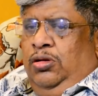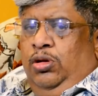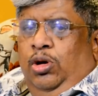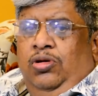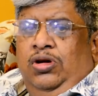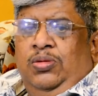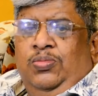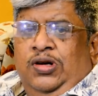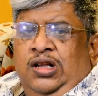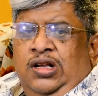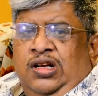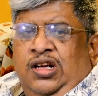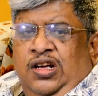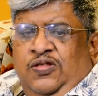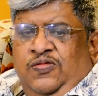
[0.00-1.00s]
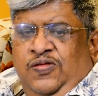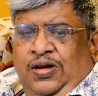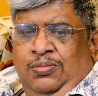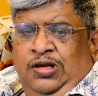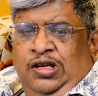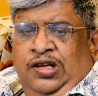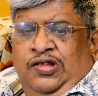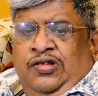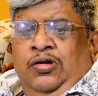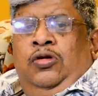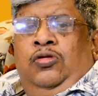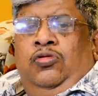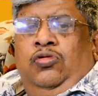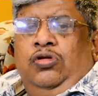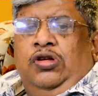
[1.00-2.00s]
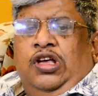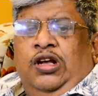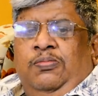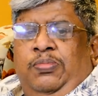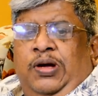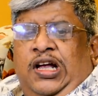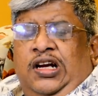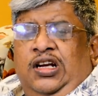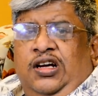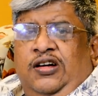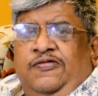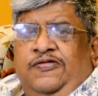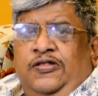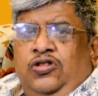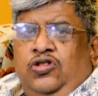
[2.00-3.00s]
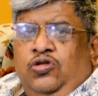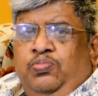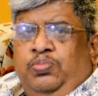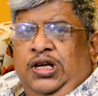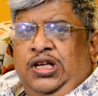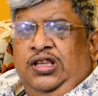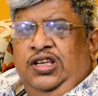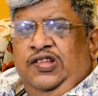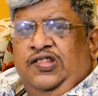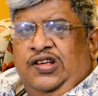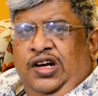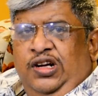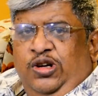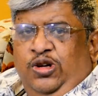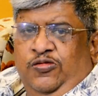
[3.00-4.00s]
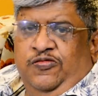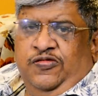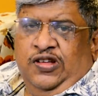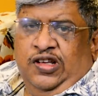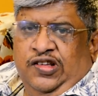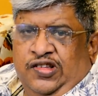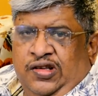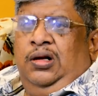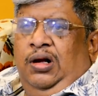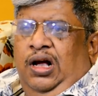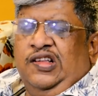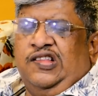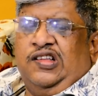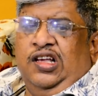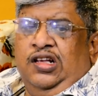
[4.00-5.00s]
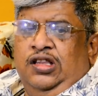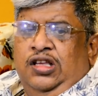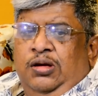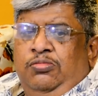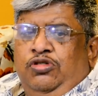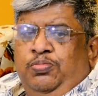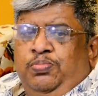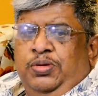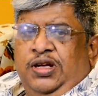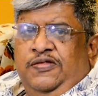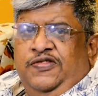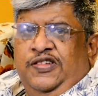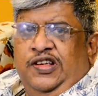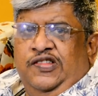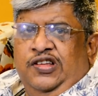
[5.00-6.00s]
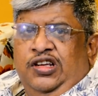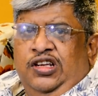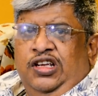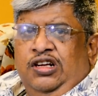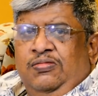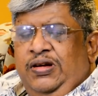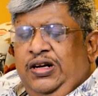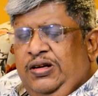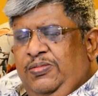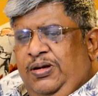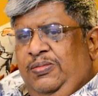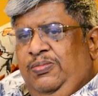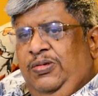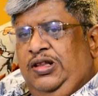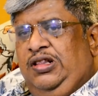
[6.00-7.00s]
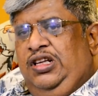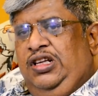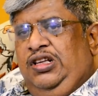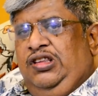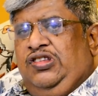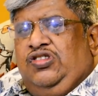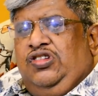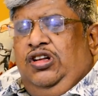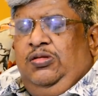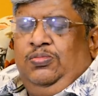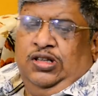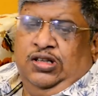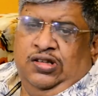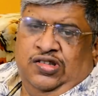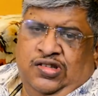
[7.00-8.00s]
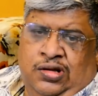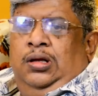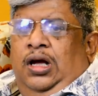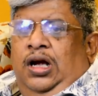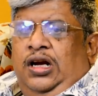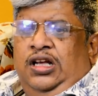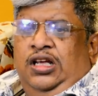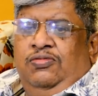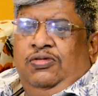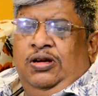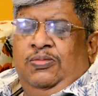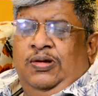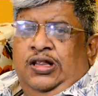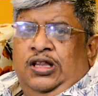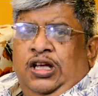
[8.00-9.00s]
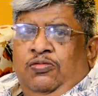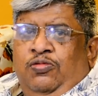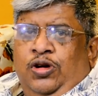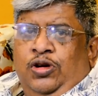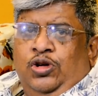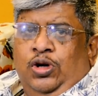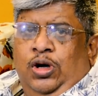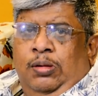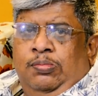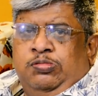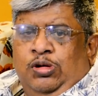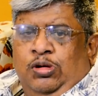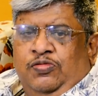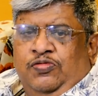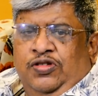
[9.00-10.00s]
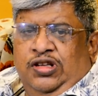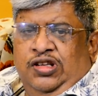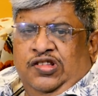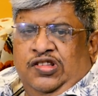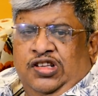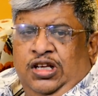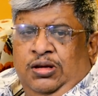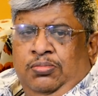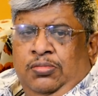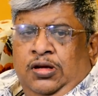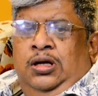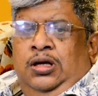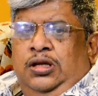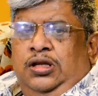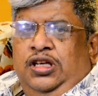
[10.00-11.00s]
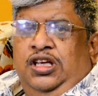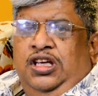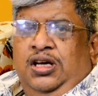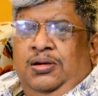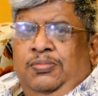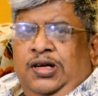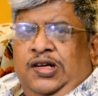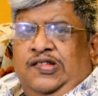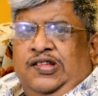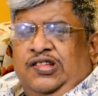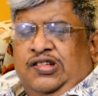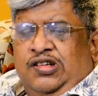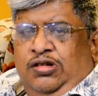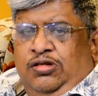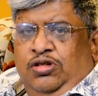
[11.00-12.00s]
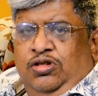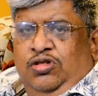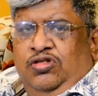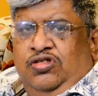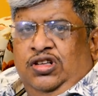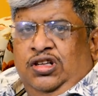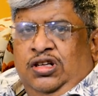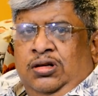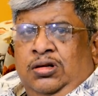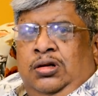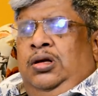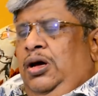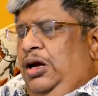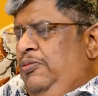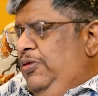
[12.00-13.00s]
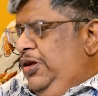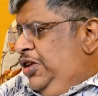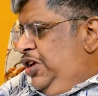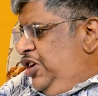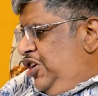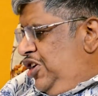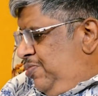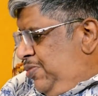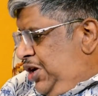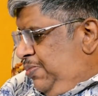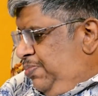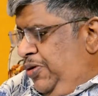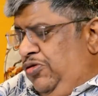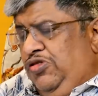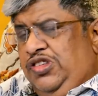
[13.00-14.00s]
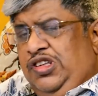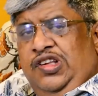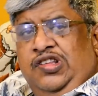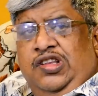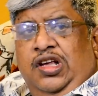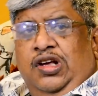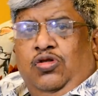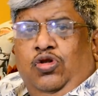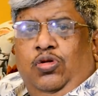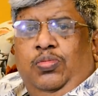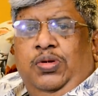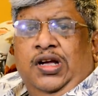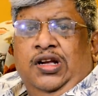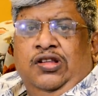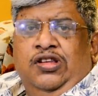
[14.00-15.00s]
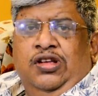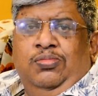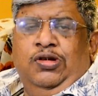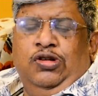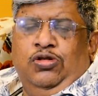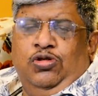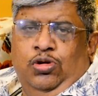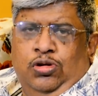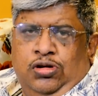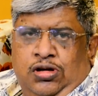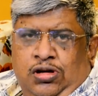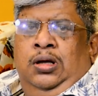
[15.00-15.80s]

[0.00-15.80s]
lower middle class families who can barely afford to pay these kind of fees, asking them to pay fees in equated monthly installments, and even when they want to opt out for the scheme, the E M Is is continuing, and when the E M I bounces, they go behind them in court.